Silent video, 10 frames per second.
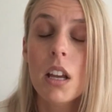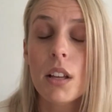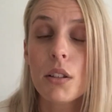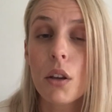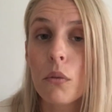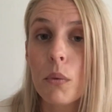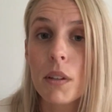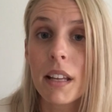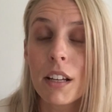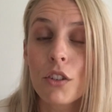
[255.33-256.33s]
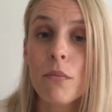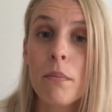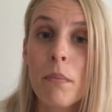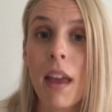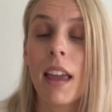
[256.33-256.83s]
So with section
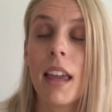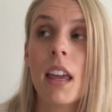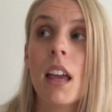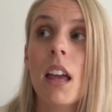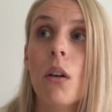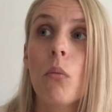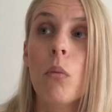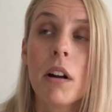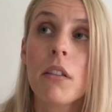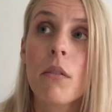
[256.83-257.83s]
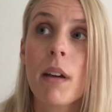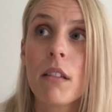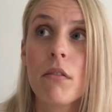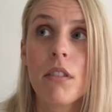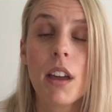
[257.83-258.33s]
B, one of the main
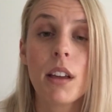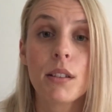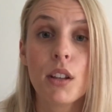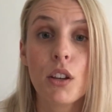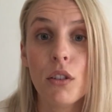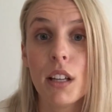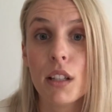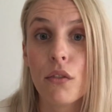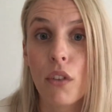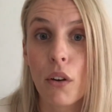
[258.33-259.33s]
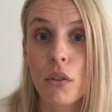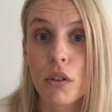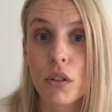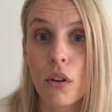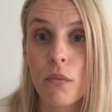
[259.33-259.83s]
things that you need to
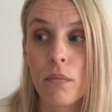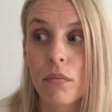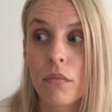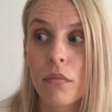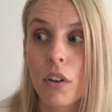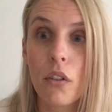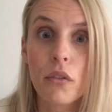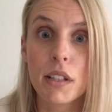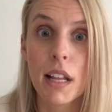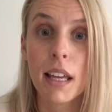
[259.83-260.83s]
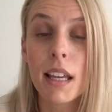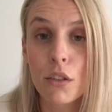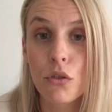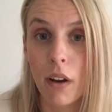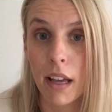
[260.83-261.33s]
focus on, obviously, is
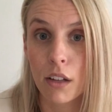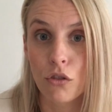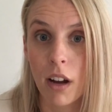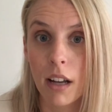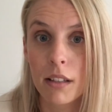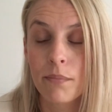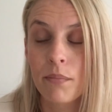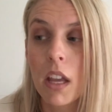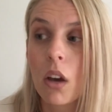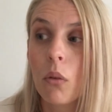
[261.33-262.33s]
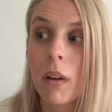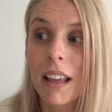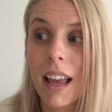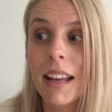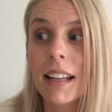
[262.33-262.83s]
your extract. When
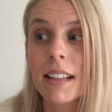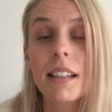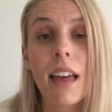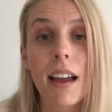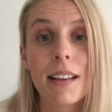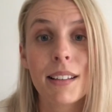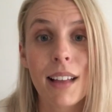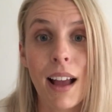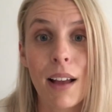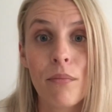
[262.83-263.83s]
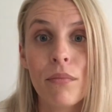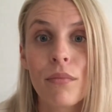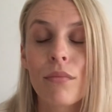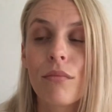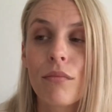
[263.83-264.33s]
getting into that exam,
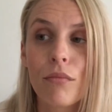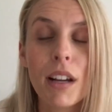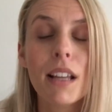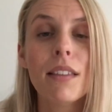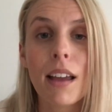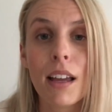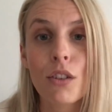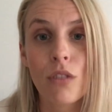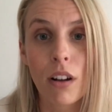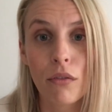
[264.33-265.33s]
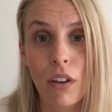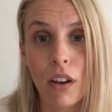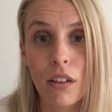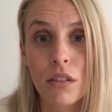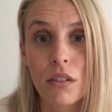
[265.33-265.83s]
read the extract
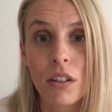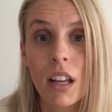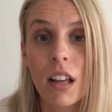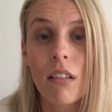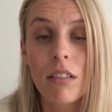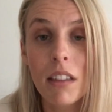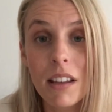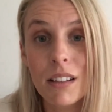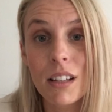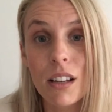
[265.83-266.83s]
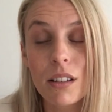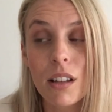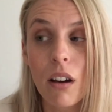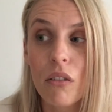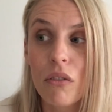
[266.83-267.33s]
first. Think to
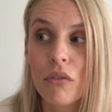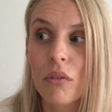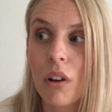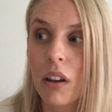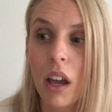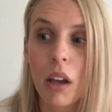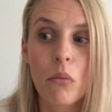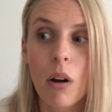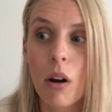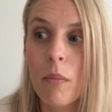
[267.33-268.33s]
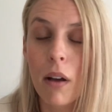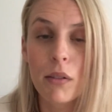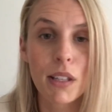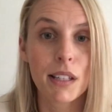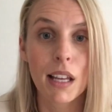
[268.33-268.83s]
yourself, okay,
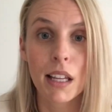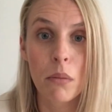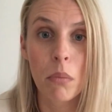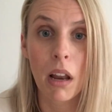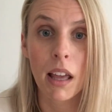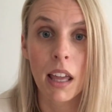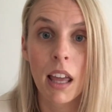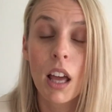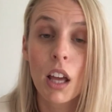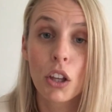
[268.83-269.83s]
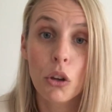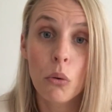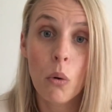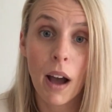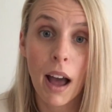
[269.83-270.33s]
whereabouts is it in the play? You
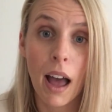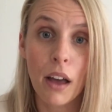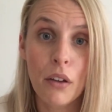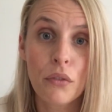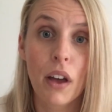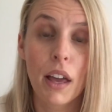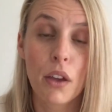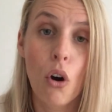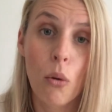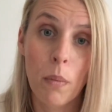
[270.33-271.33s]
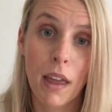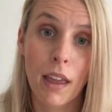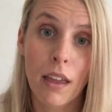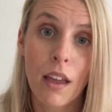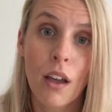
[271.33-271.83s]
will have a
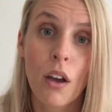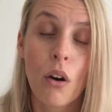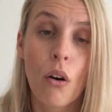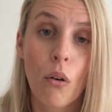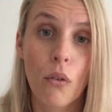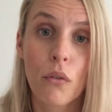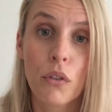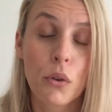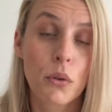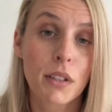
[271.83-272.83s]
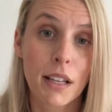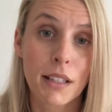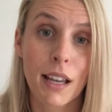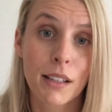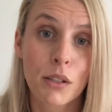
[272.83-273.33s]
copy of your set
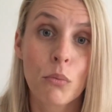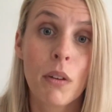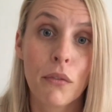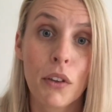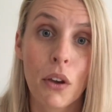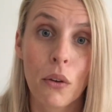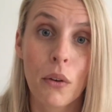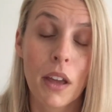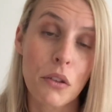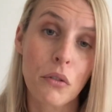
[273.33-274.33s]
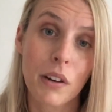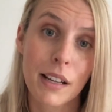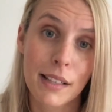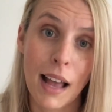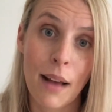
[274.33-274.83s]
text with you in your
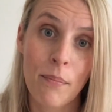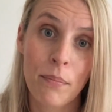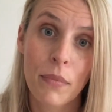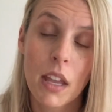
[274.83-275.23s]
exam.